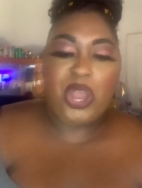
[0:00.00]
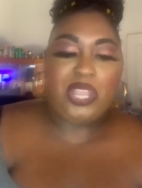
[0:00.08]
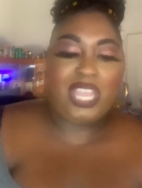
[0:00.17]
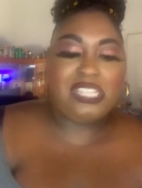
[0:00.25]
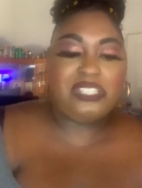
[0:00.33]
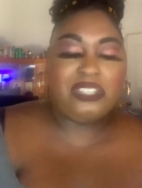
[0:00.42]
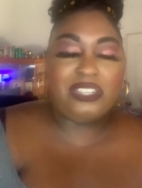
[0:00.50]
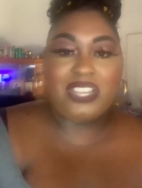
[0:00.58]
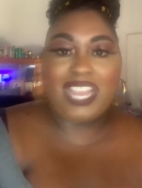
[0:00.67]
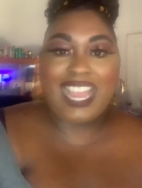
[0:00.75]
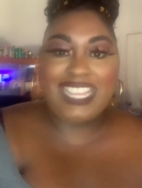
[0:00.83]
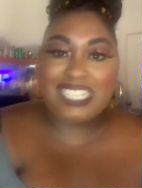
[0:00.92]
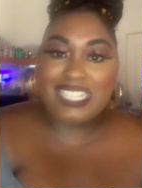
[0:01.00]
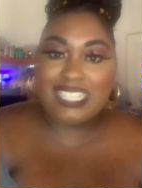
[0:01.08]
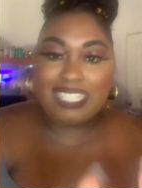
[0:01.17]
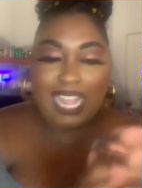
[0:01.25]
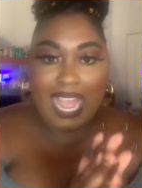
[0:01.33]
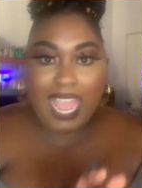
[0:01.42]
Okay, so you guys, this is
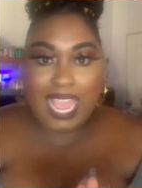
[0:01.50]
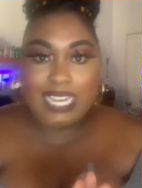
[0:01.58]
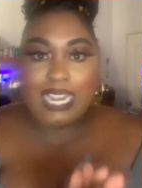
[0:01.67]
the end